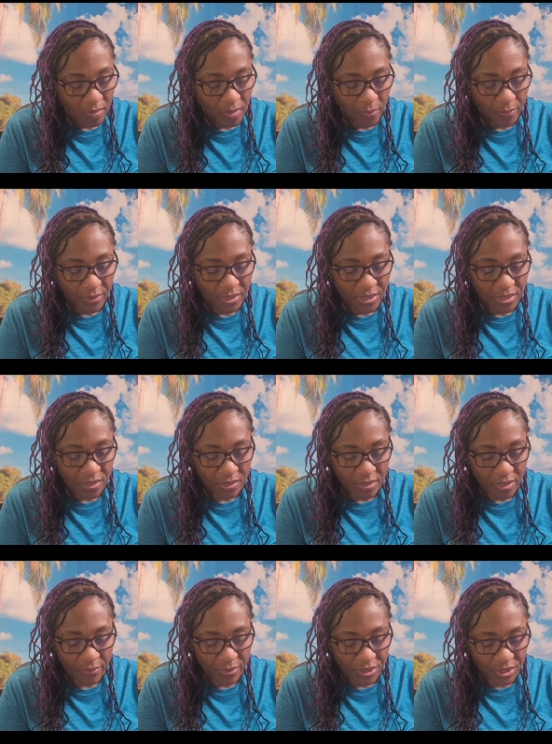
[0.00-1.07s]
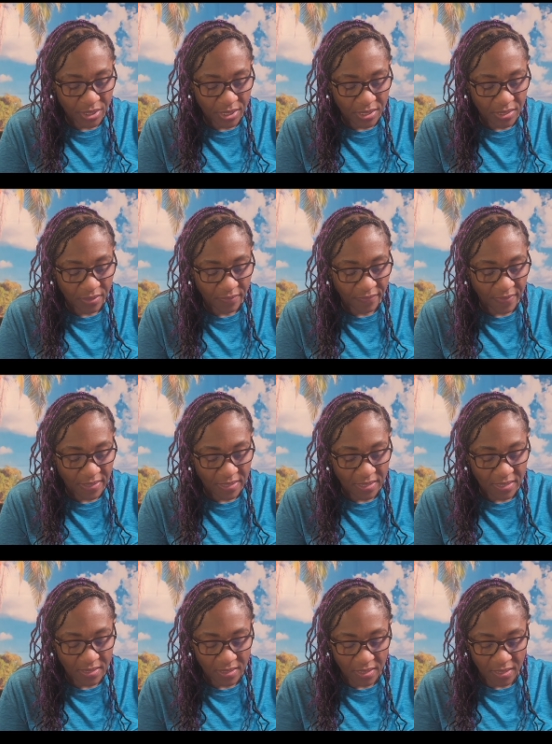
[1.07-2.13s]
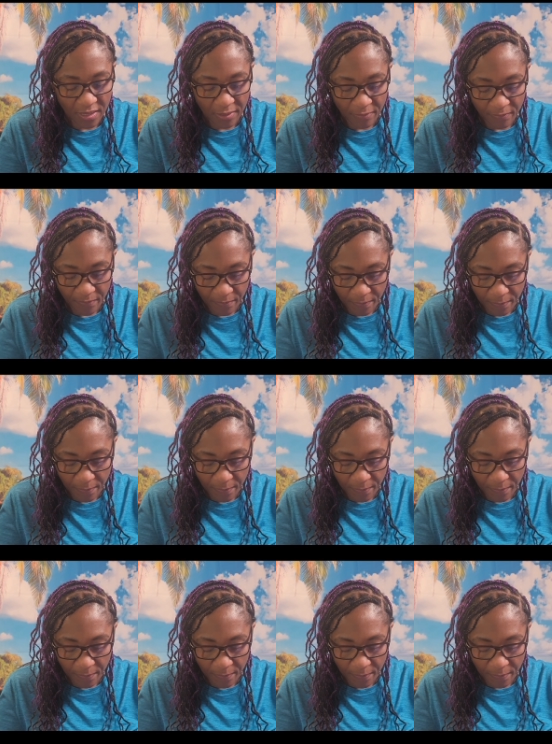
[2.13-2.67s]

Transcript: They were ch- they were chasing fantasy.